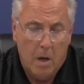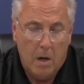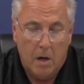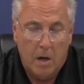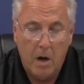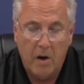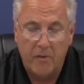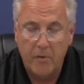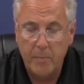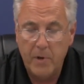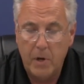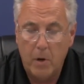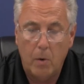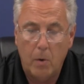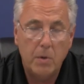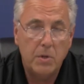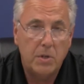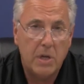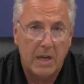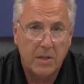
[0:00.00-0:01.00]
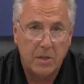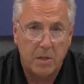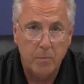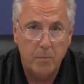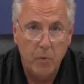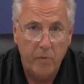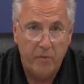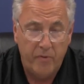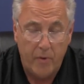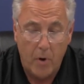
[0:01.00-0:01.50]
Government always has to
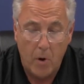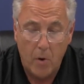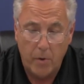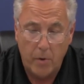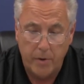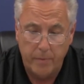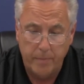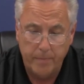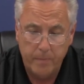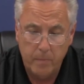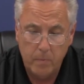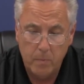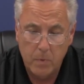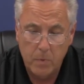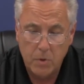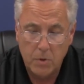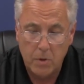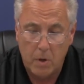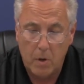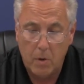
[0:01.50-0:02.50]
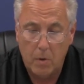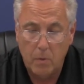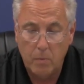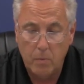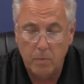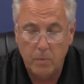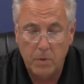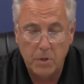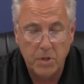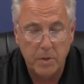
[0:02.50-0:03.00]
move forward,
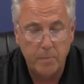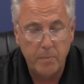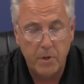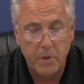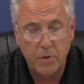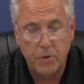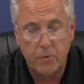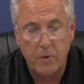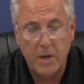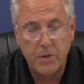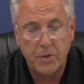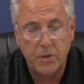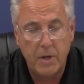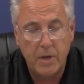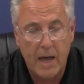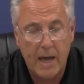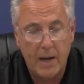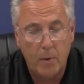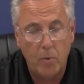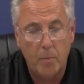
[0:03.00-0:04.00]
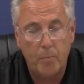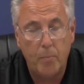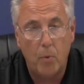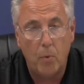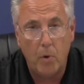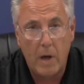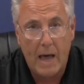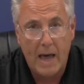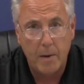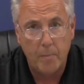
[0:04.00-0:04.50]
so this administration had
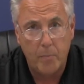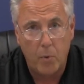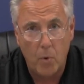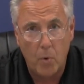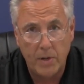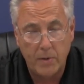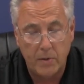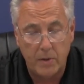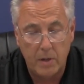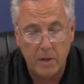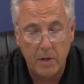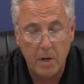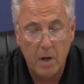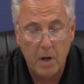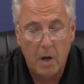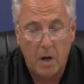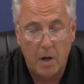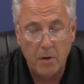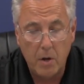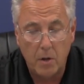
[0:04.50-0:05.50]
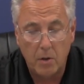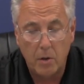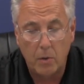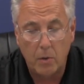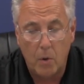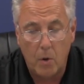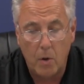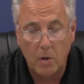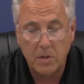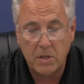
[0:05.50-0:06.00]
appointed another
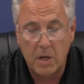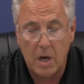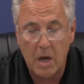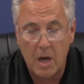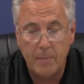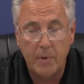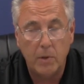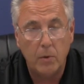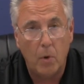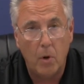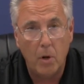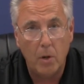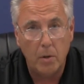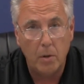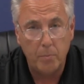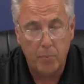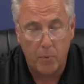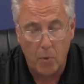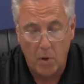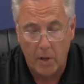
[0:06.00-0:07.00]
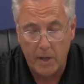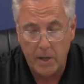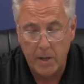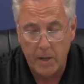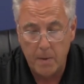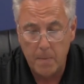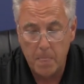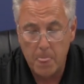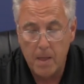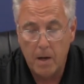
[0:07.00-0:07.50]
long-time and loyal
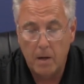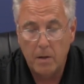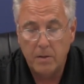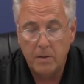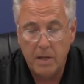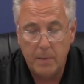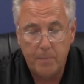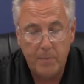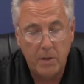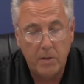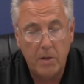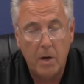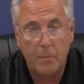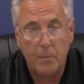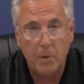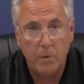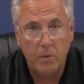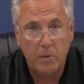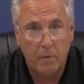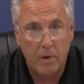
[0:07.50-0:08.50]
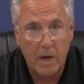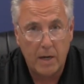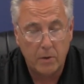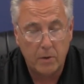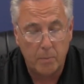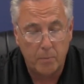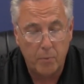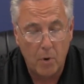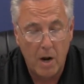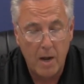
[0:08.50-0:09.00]
employee, DPW
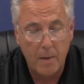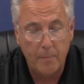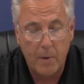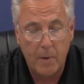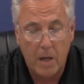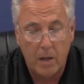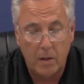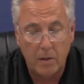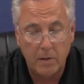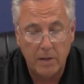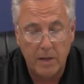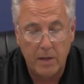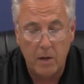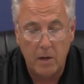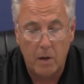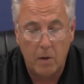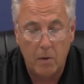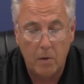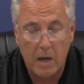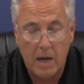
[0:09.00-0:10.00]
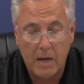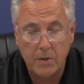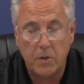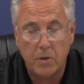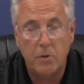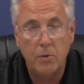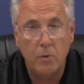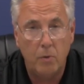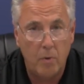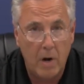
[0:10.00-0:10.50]
Director Brian Palladino, as
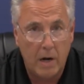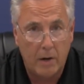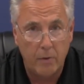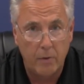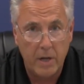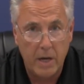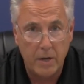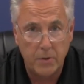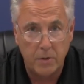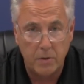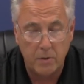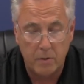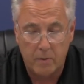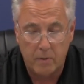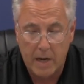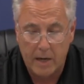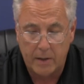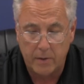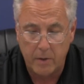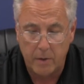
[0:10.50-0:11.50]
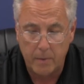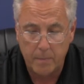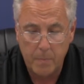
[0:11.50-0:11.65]
our new Recreation Director.